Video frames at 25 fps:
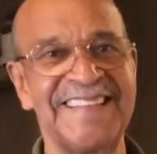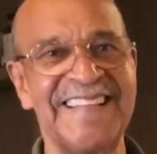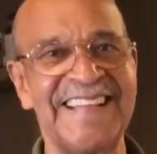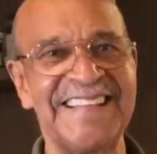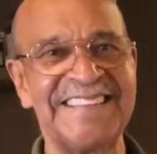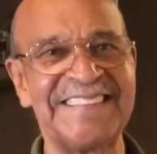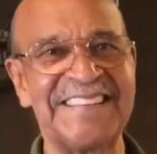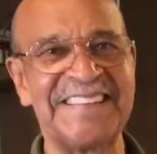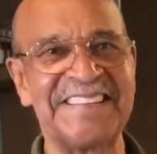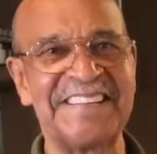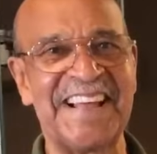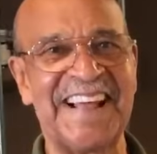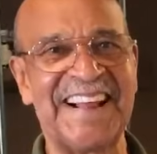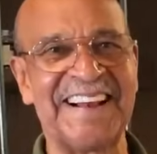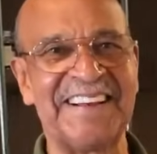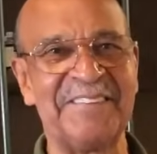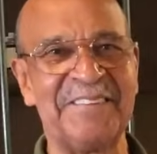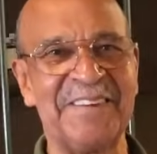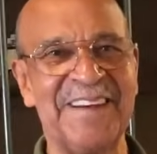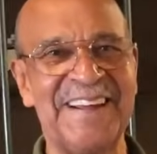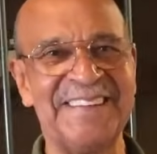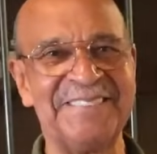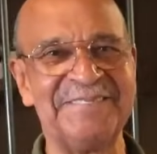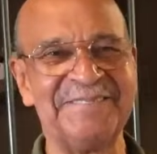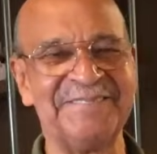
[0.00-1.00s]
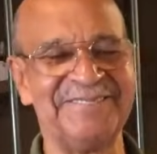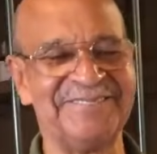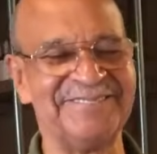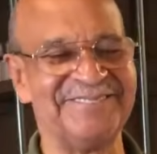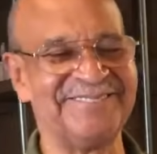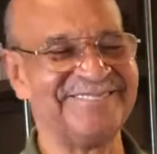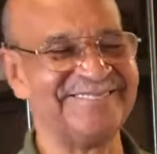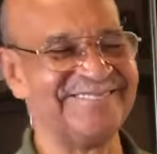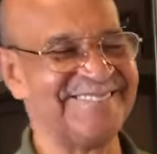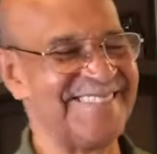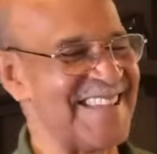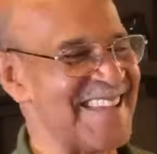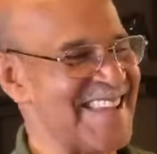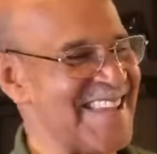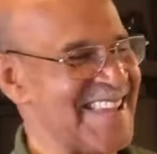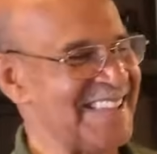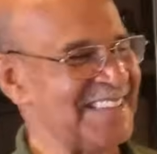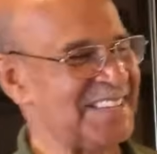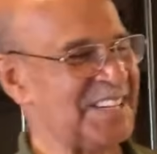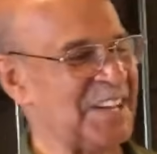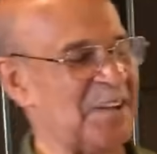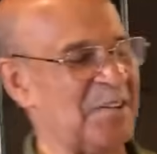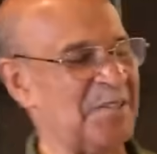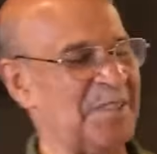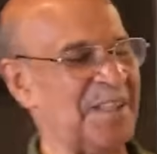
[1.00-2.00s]
That's exactly right.
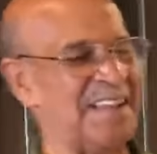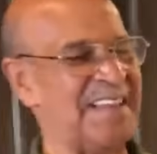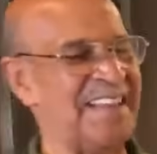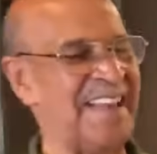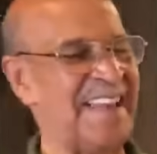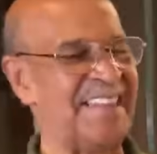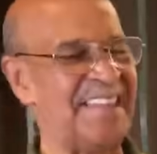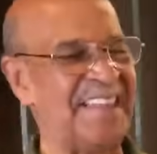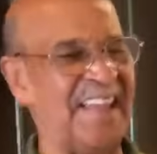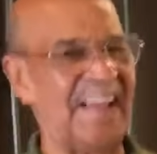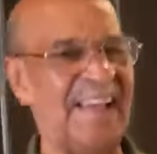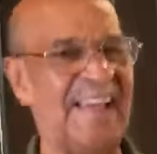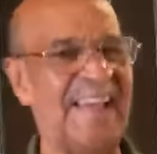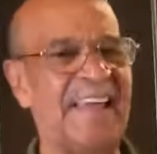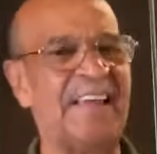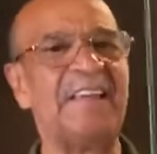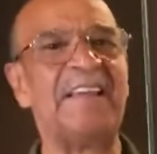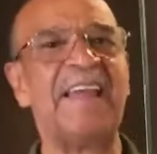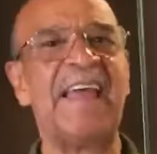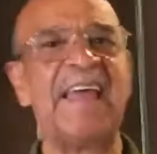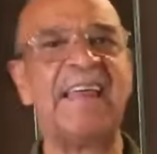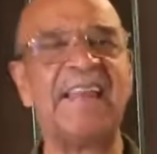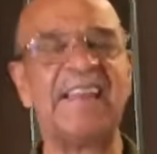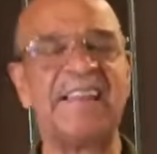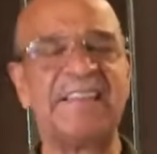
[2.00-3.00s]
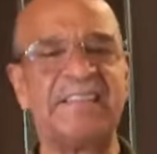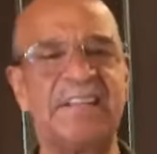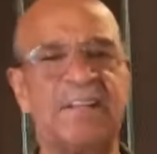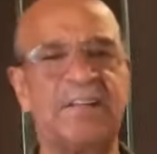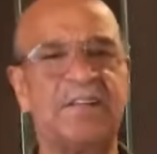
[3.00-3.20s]
So and it's